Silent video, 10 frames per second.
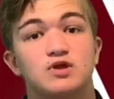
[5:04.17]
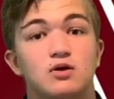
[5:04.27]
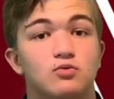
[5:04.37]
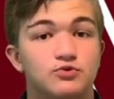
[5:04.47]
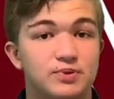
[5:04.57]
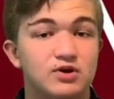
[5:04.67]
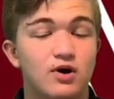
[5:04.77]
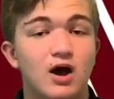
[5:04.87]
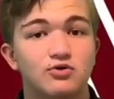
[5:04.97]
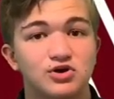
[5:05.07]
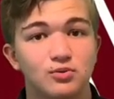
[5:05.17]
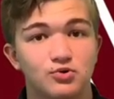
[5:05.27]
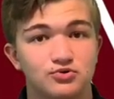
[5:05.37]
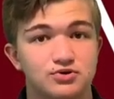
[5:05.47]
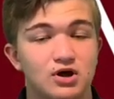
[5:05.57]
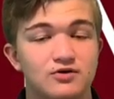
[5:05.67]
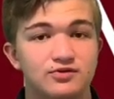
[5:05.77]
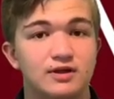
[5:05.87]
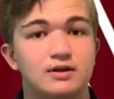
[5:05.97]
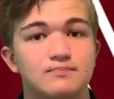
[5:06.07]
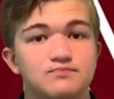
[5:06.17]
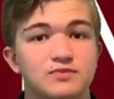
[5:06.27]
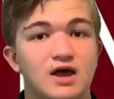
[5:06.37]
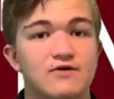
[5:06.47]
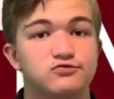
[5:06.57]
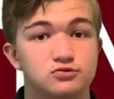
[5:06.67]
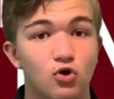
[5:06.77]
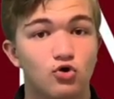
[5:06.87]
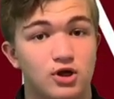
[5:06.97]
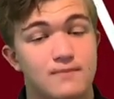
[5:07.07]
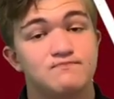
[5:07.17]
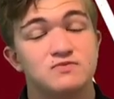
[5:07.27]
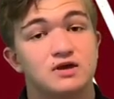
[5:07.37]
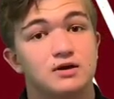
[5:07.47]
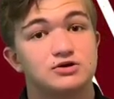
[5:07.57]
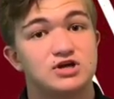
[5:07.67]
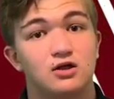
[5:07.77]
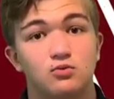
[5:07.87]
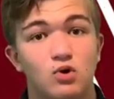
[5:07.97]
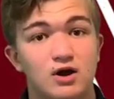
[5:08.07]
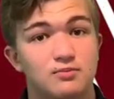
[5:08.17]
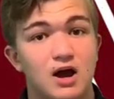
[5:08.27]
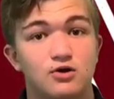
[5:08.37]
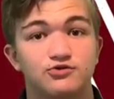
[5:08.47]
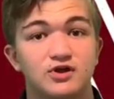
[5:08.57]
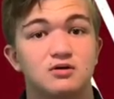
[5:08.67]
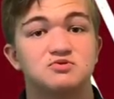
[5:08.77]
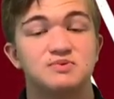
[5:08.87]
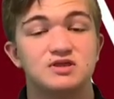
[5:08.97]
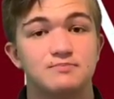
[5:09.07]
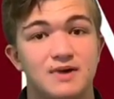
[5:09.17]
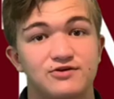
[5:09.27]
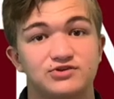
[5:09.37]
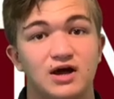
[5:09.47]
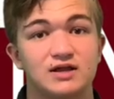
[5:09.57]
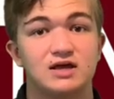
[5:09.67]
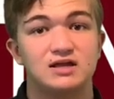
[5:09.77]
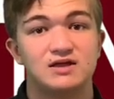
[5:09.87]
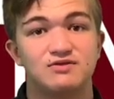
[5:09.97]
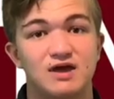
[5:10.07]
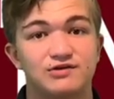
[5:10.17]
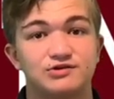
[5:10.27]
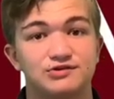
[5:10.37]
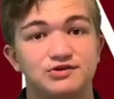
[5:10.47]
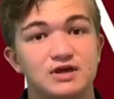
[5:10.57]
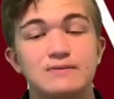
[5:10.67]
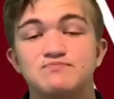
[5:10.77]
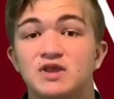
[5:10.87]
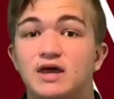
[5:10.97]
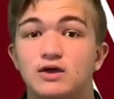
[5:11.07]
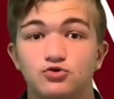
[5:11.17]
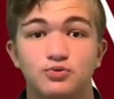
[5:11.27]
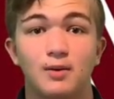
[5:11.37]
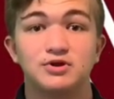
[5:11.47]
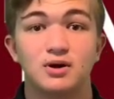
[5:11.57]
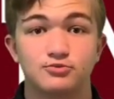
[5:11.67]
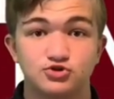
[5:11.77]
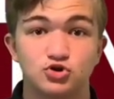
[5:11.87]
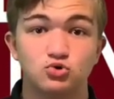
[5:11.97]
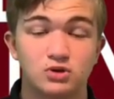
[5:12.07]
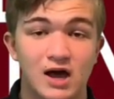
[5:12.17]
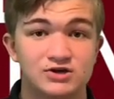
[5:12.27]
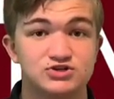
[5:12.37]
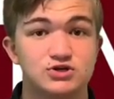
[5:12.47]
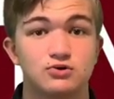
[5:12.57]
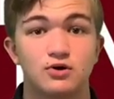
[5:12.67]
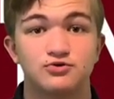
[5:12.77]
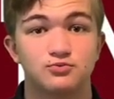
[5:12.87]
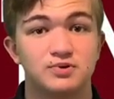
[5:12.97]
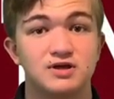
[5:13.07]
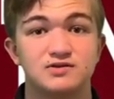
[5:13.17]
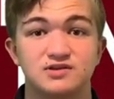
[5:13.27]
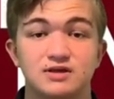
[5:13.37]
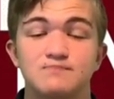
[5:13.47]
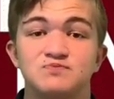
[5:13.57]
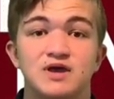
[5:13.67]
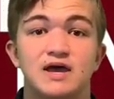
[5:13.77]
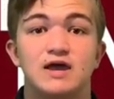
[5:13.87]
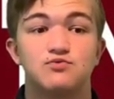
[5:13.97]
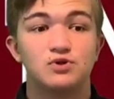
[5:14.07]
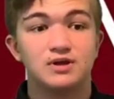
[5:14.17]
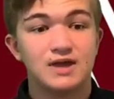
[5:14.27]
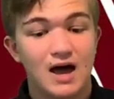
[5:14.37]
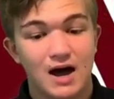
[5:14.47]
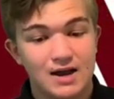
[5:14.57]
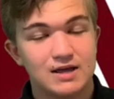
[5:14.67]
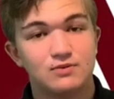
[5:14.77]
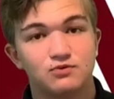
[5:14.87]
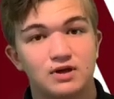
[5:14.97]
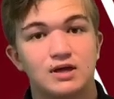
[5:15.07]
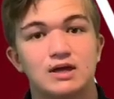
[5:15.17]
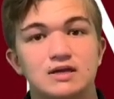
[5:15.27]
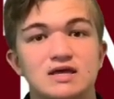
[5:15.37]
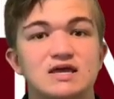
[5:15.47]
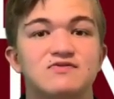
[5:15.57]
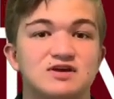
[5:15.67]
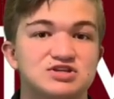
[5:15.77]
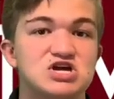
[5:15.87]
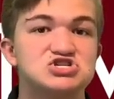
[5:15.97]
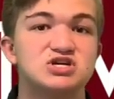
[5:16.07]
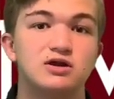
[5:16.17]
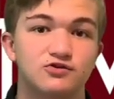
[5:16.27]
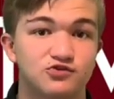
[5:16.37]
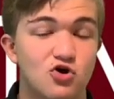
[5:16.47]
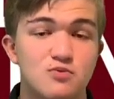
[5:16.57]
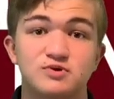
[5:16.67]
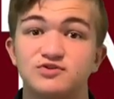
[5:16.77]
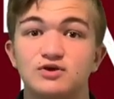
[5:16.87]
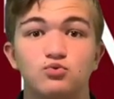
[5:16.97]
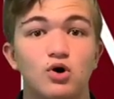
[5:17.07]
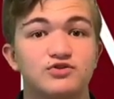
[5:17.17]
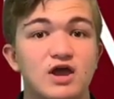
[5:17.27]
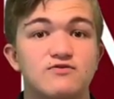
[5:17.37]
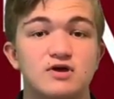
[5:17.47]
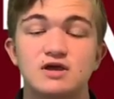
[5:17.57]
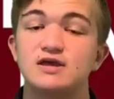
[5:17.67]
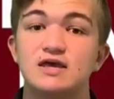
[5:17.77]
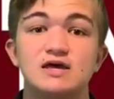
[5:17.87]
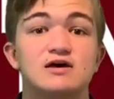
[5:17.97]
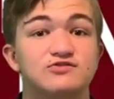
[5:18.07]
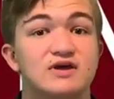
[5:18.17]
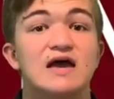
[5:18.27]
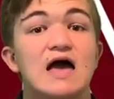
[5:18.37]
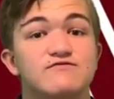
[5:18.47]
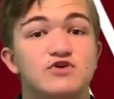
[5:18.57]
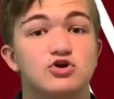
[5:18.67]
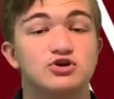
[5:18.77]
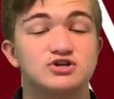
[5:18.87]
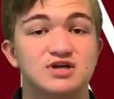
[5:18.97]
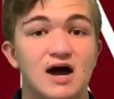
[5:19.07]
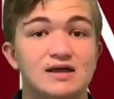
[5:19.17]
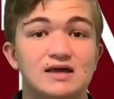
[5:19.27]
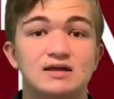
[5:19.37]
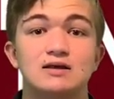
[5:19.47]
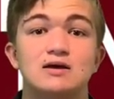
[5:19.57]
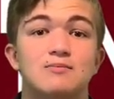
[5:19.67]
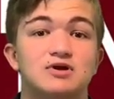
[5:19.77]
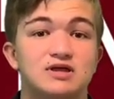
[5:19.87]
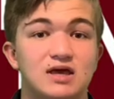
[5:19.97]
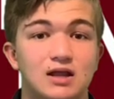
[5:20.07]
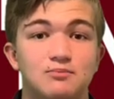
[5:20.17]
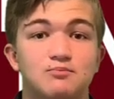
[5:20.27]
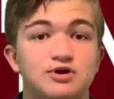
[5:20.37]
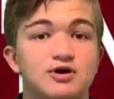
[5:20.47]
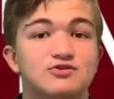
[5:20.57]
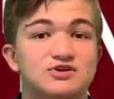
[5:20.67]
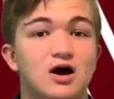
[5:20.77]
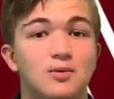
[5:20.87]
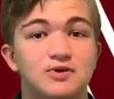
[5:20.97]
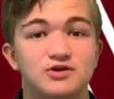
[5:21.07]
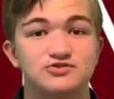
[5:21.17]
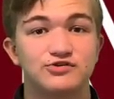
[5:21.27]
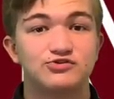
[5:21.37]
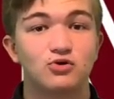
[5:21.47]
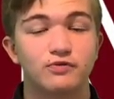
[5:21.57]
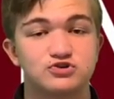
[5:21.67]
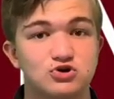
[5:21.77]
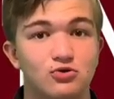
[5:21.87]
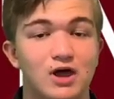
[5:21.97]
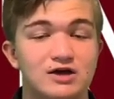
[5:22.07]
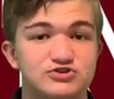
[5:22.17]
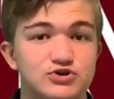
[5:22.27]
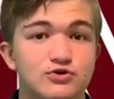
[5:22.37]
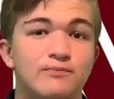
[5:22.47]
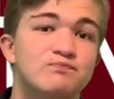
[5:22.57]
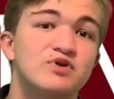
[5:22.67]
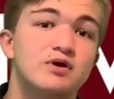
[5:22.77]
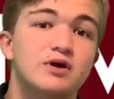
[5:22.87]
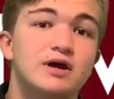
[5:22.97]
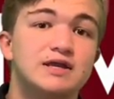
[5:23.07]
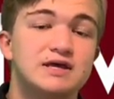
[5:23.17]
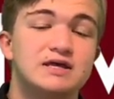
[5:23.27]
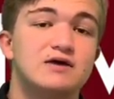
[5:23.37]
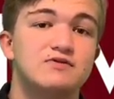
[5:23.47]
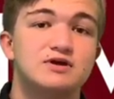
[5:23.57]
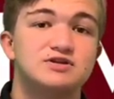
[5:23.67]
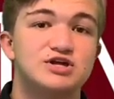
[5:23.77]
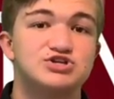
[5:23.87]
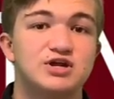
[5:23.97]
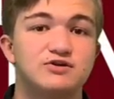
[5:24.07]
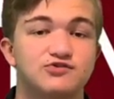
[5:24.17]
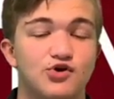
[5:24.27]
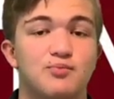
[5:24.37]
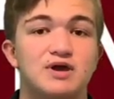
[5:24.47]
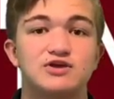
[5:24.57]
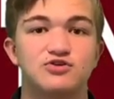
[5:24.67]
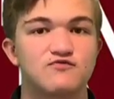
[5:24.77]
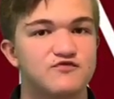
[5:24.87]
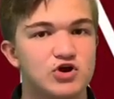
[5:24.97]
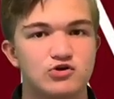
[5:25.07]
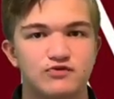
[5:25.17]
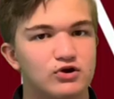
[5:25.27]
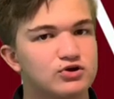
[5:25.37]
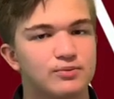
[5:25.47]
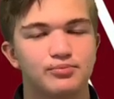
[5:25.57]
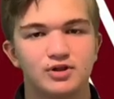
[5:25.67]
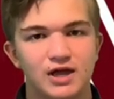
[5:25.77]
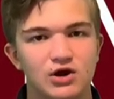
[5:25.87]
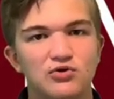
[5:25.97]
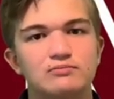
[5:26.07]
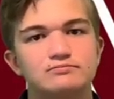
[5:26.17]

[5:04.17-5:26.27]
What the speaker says: depending on how Gilbert does it at Florida, Jalen Weidermeyer set up to be the best tight end in the SEC. He was probably number two last year under Pitts. He didn't get the attention he deserved because he is a very good tight end. But again, because Kyle Pitts just stole the show last year, he didn't get the attention he deserved. But he's a very, very good player.